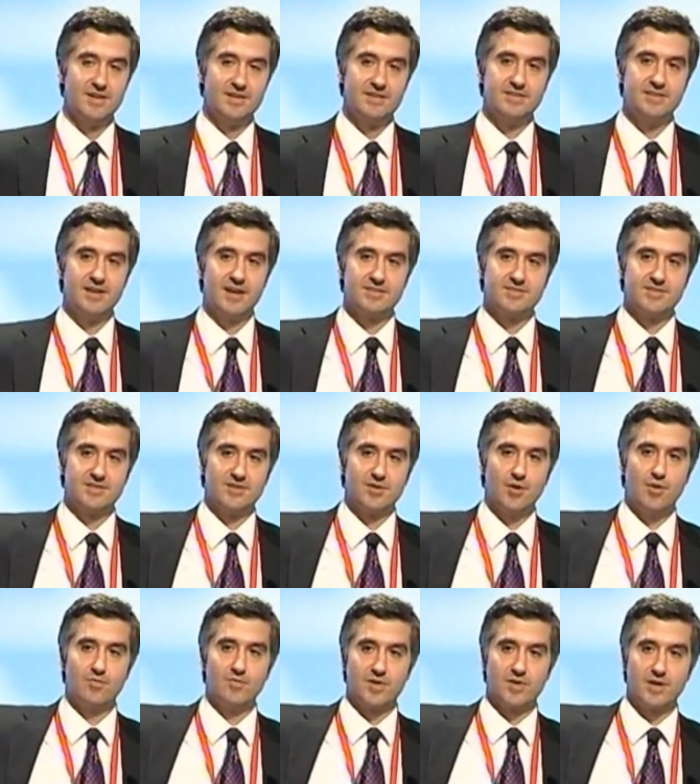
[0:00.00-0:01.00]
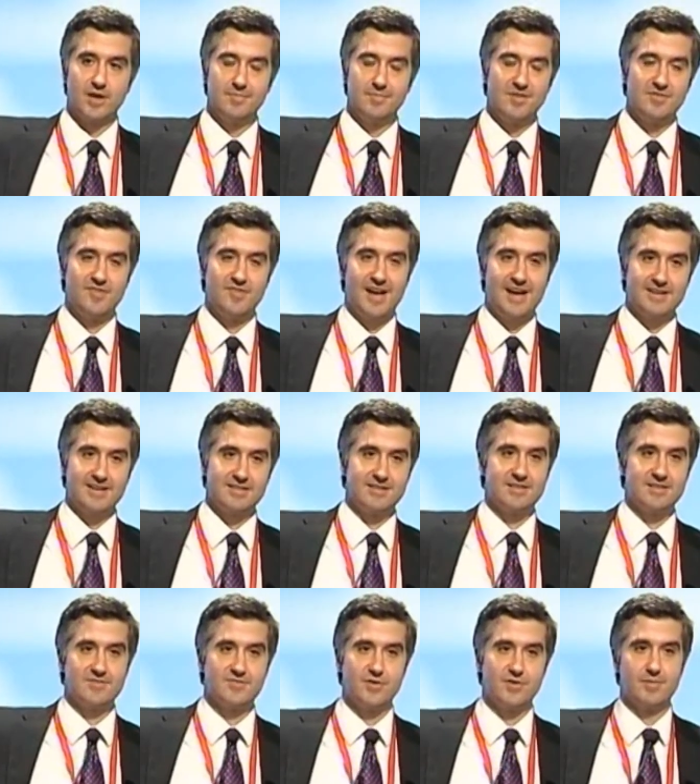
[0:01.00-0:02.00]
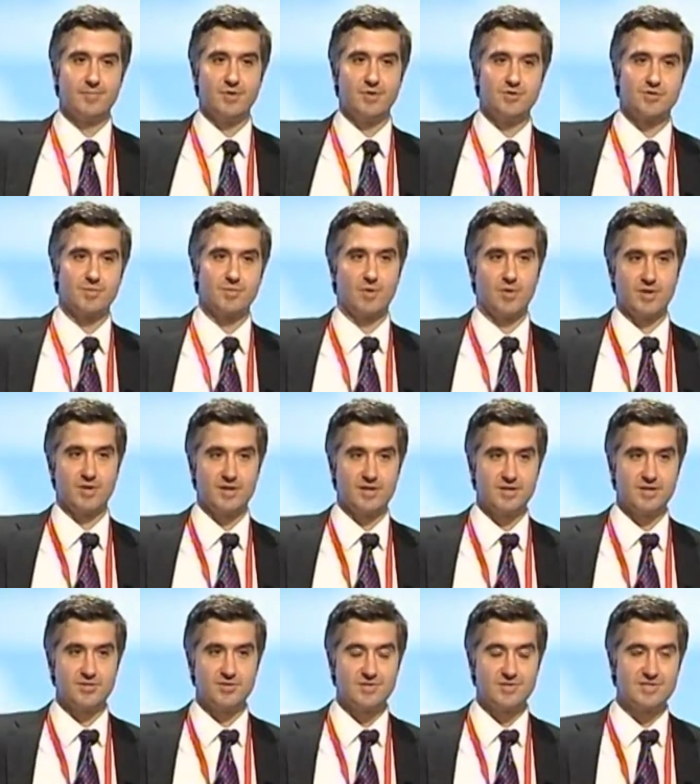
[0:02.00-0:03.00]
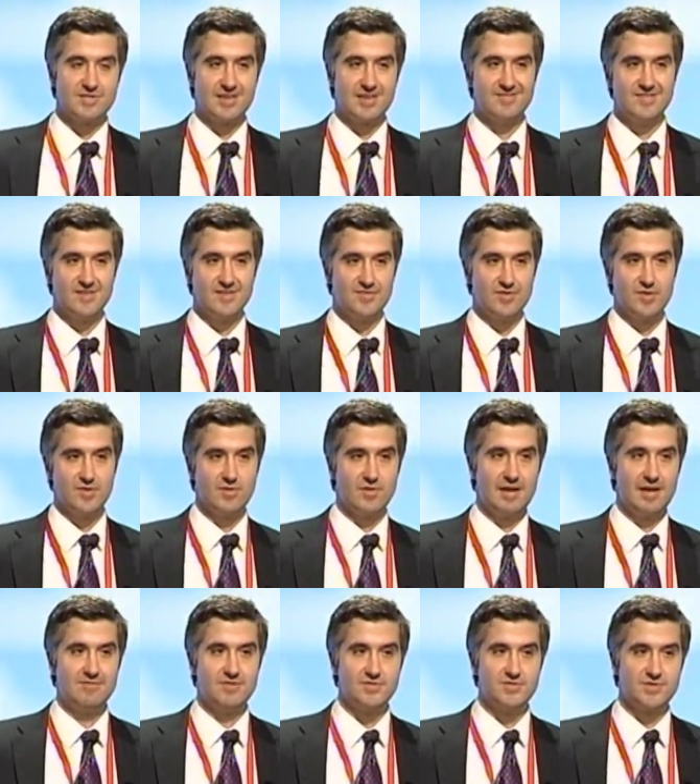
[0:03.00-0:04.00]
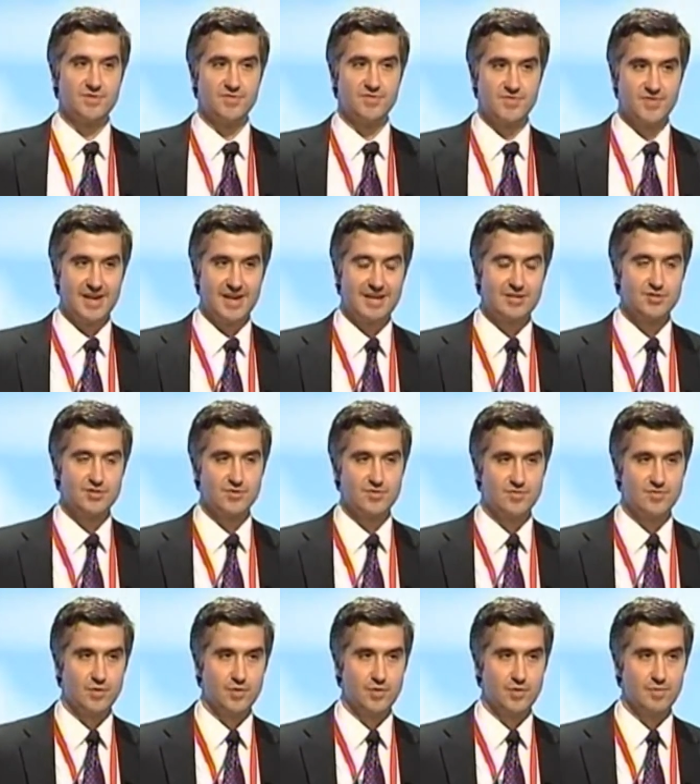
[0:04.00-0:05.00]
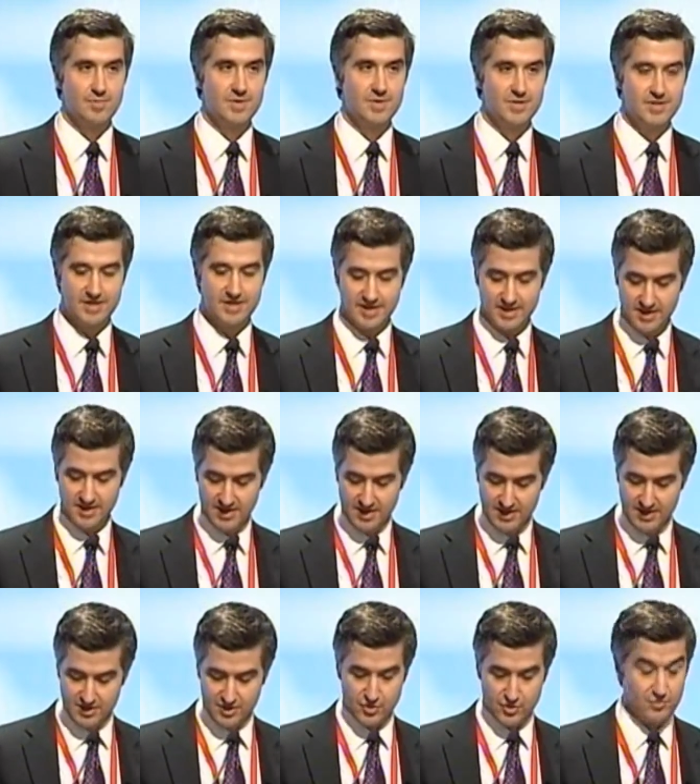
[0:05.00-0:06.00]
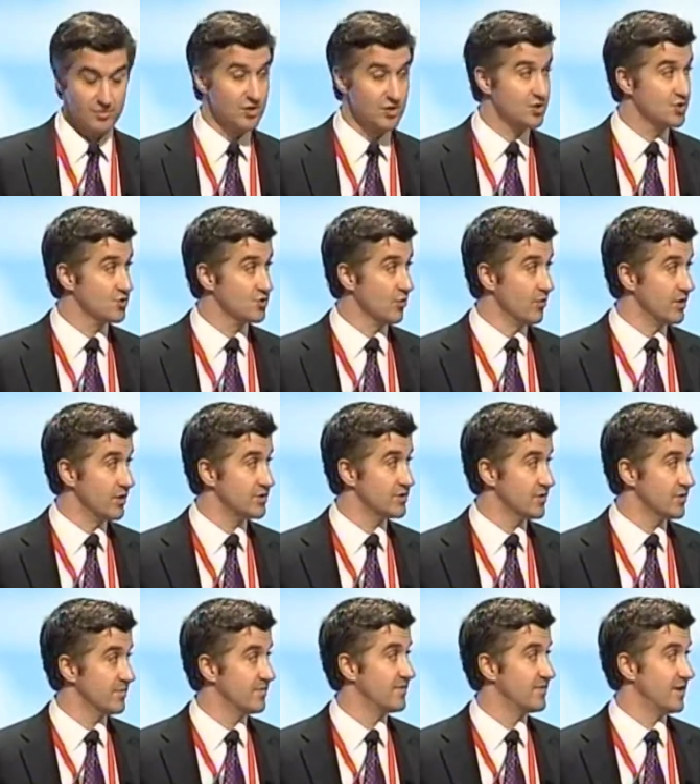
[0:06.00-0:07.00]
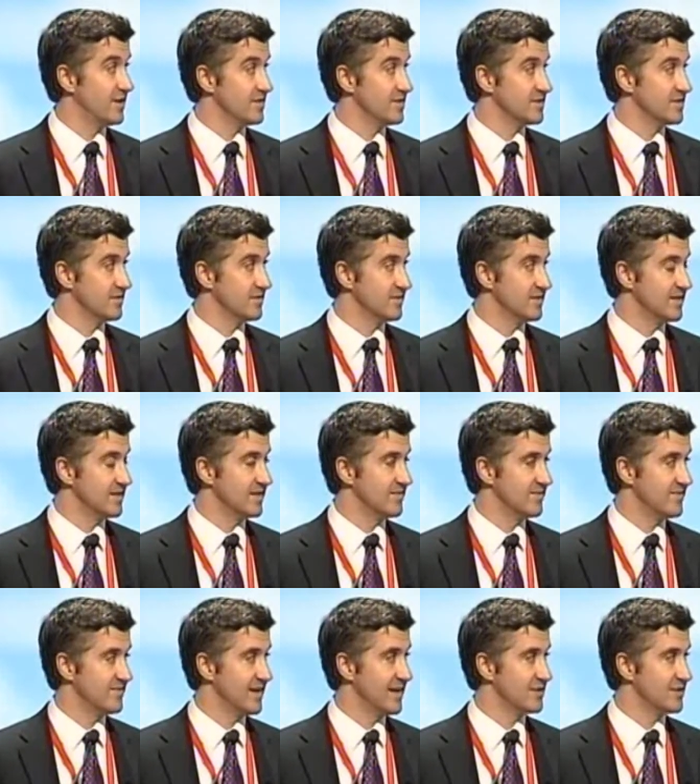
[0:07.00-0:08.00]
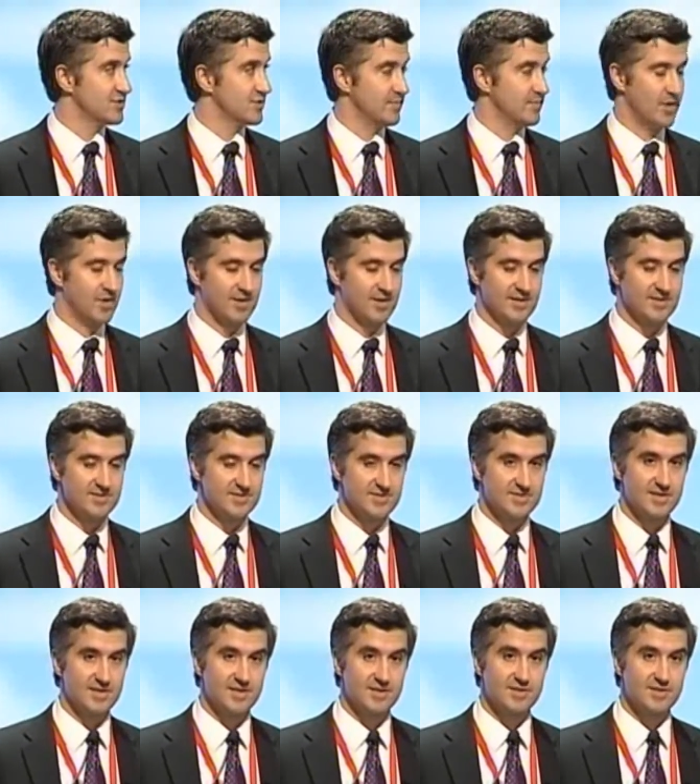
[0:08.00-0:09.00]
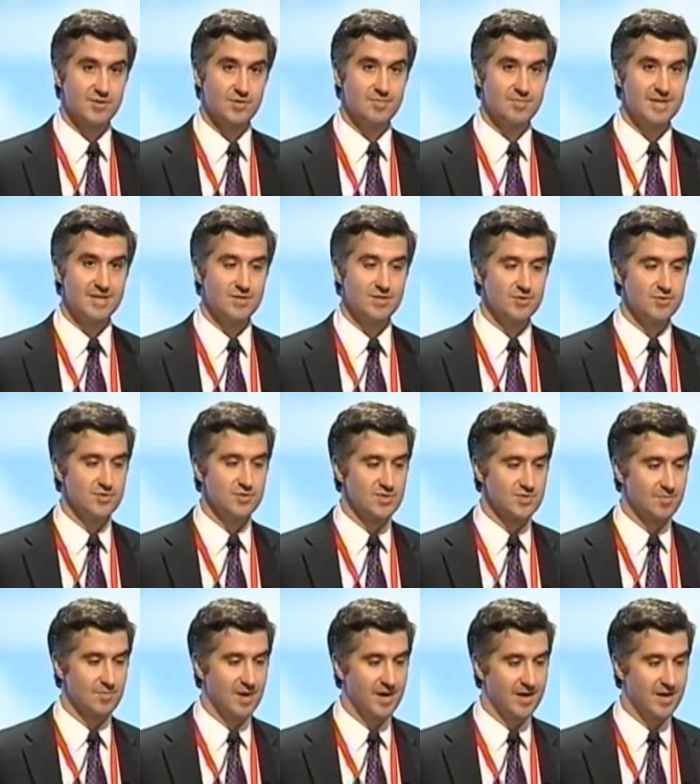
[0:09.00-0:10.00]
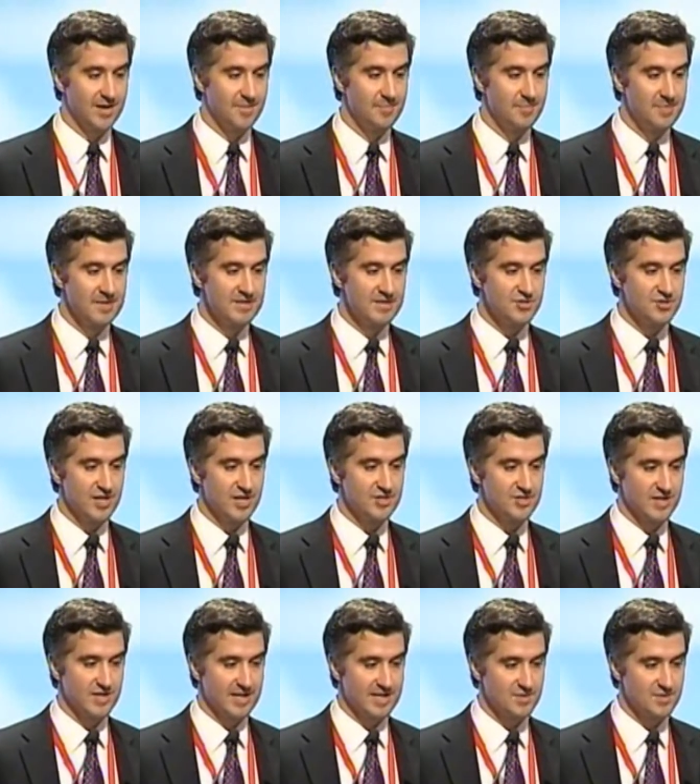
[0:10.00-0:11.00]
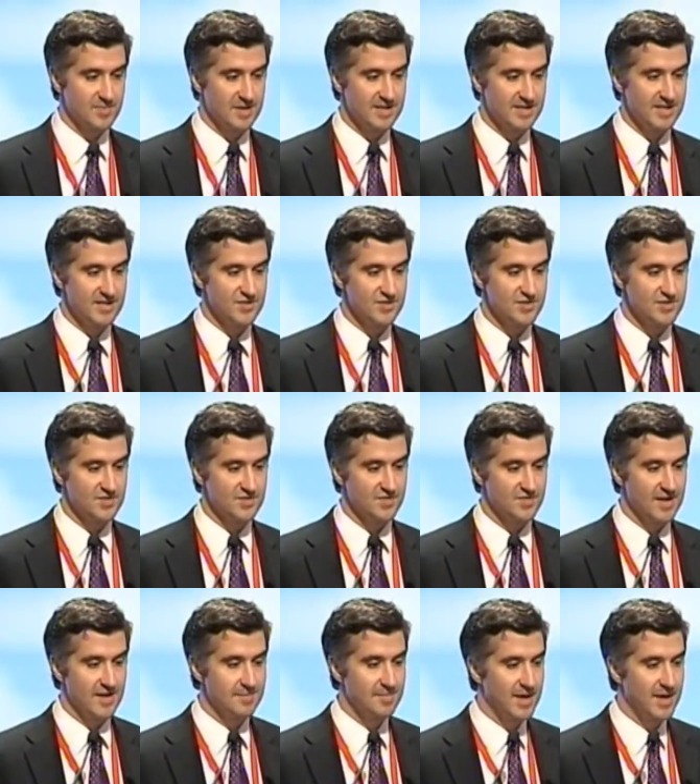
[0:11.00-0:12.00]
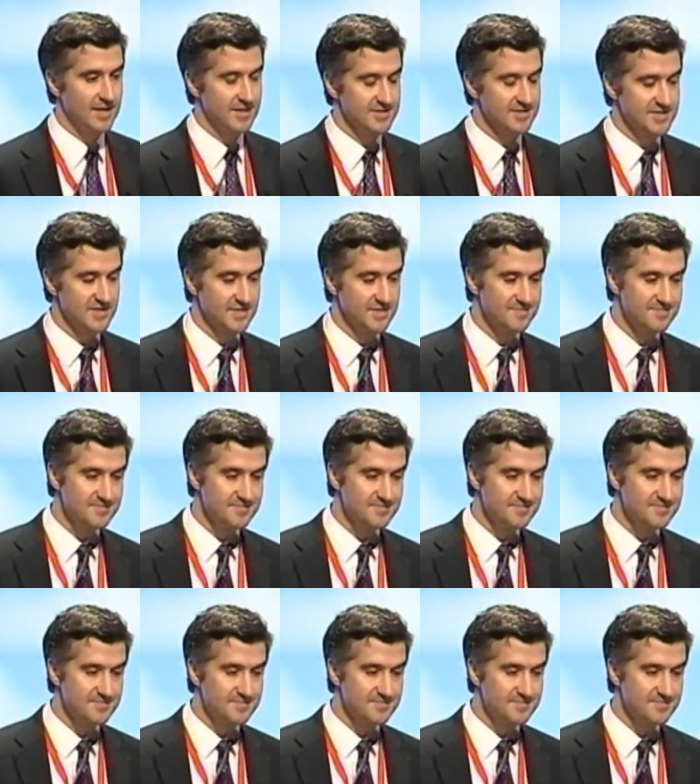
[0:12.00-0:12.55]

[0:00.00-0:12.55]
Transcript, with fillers: doesn't overcome the fact that different emerging market countries have different levels of financial vulnerability to the short-term volatility in financial markets that could be induced by changing expectations of Fed policy.